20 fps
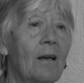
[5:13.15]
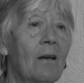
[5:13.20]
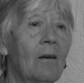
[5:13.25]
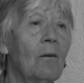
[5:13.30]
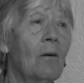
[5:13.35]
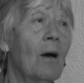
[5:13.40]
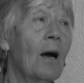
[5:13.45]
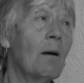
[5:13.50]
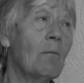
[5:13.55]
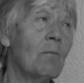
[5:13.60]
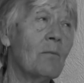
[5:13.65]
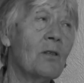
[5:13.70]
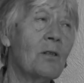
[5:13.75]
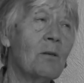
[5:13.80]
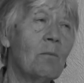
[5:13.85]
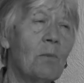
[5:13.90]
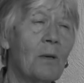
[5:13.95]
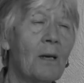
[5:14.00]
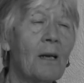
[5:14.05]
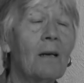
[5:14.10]
who happened to
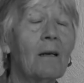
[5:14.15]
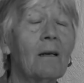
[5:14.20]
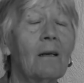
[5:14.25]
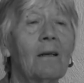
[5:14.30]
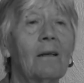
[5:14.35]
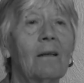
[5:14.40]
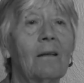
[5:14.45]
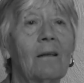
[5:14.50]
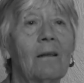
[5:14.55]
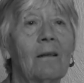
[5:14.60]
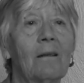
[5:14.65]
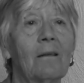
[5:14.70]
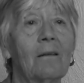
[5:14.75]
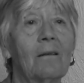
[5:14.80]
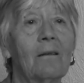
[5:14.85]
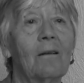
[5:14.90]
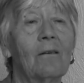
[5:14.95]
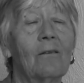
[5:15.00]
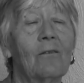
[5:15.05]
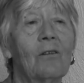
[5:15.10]
be
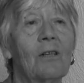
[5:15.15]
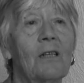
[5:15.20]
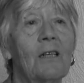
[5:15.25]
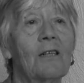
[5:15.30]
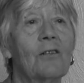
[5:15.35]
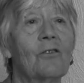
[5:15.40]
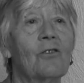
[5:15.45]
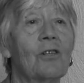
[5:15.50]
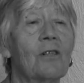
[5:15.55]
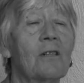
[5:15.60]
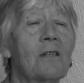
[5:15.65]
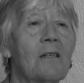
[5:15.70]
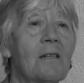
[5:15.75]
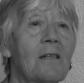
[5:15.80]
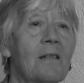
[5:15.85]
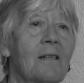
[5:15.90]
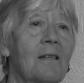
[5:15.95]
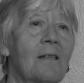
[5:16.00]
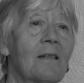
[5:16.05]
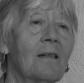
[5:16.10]
a
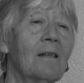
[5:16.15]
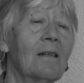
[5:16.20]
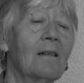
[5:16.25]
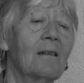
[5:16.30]
religious